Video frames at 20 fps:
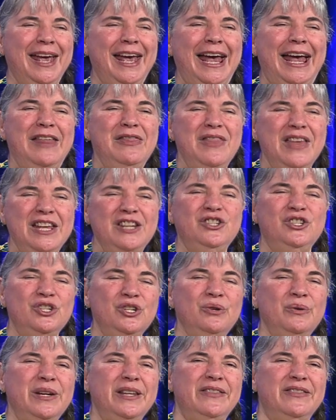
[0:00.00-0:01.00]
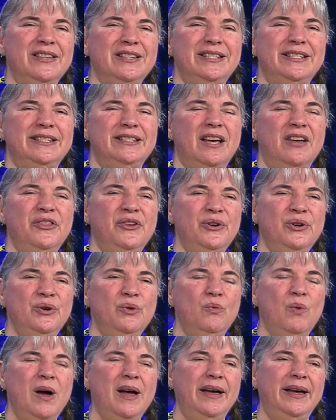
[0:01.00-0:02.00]
And they do it the
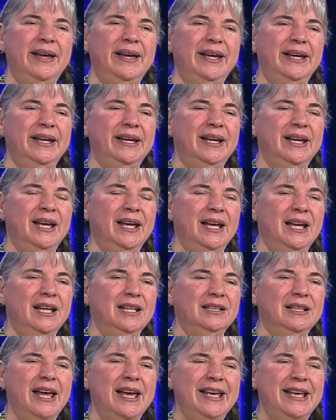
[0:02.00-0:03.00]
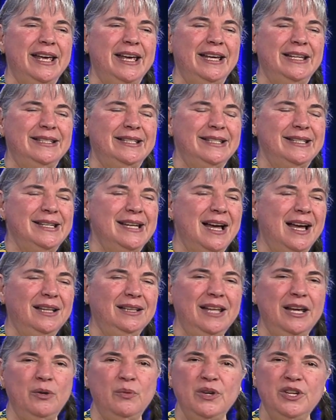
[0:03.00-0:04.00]
Southern way. Like, it's
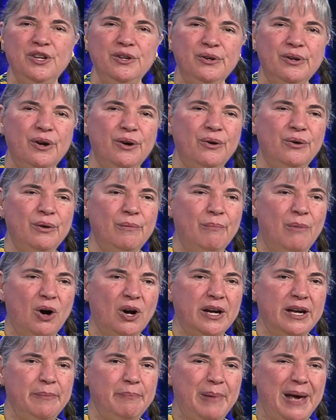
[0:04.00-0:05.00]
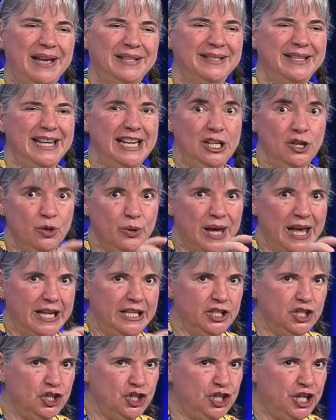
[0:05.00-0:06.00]
not like when you go to Market Basket and you
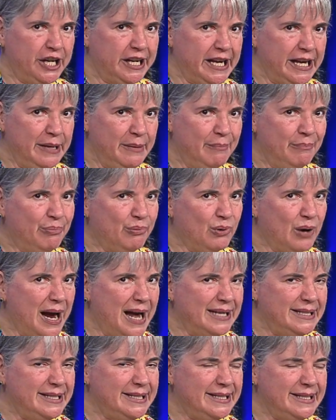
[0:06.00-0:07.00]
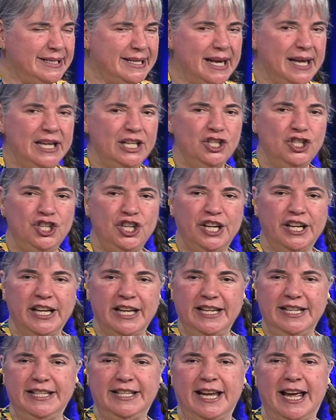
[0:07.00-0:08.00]
get chicken breasts,
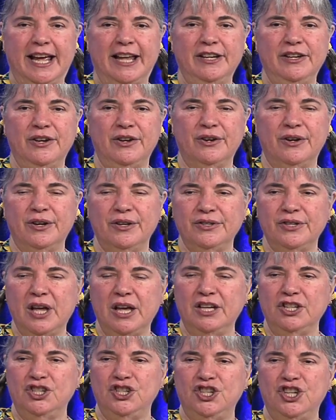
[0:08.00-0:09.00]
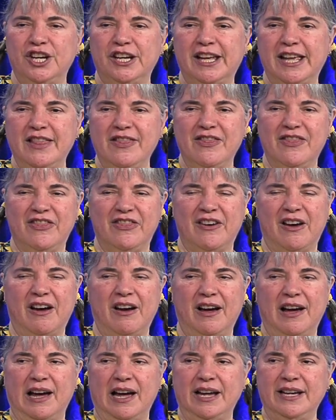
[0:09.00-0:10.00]
chicken tenders, chicken
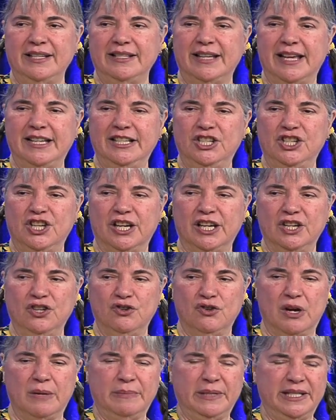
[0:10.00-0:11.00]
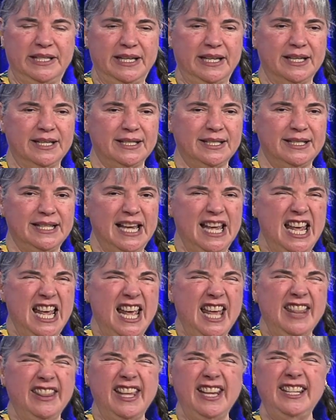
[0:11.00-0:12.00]
thighs, and chicken drumsticks.
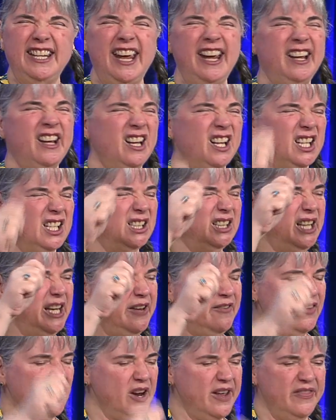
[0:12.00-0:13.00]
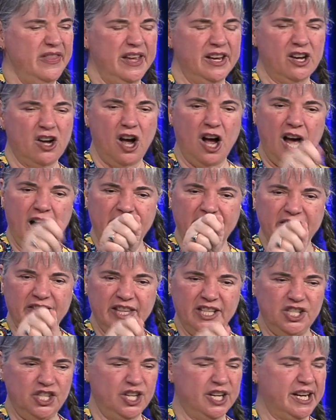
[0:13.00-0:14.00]
They take a cleaver and they cut
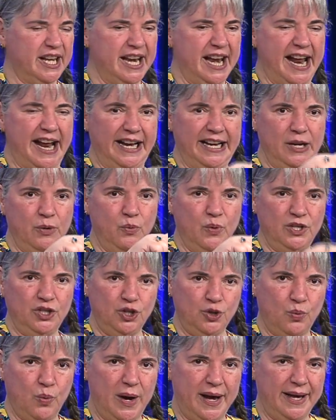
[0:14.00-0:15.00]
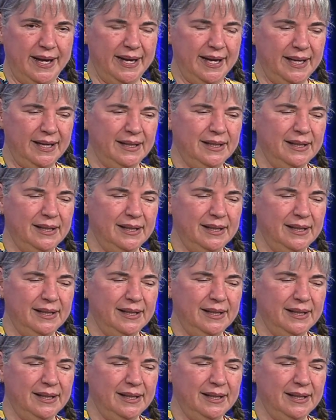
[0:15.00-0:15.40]
the chicken any which way.